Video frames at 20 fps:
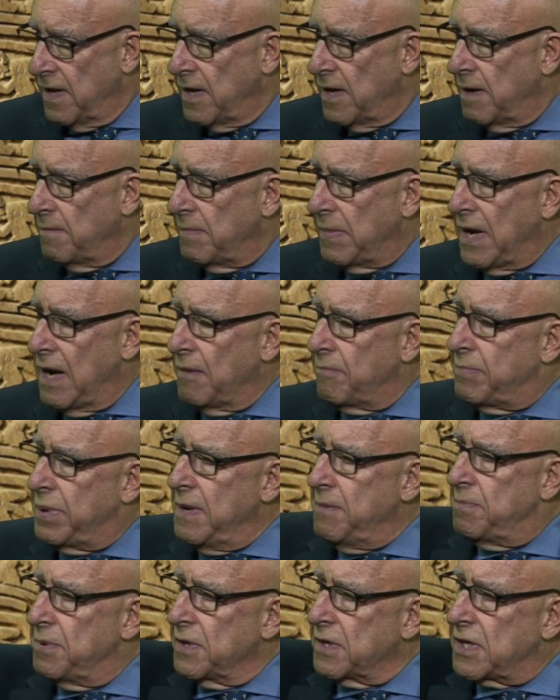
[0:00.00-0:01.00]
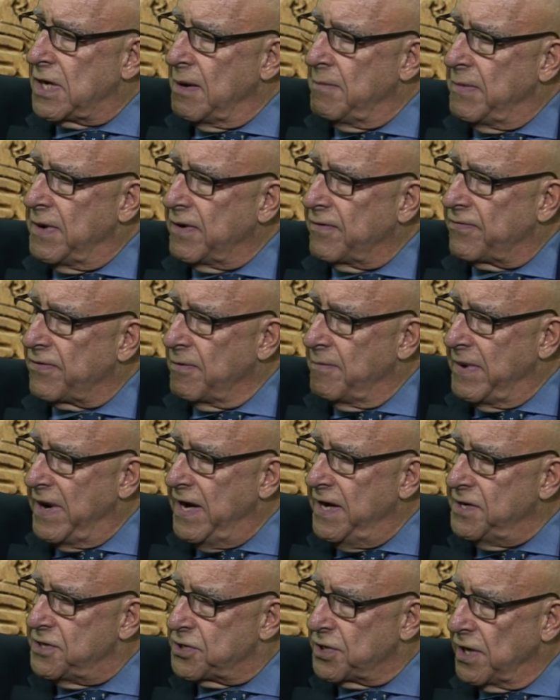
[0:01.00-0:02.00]
about people coming from
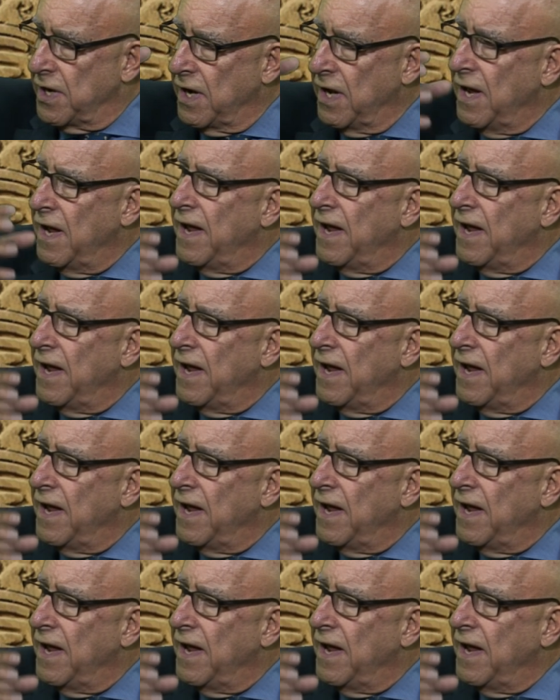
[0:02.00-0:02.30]
Asia.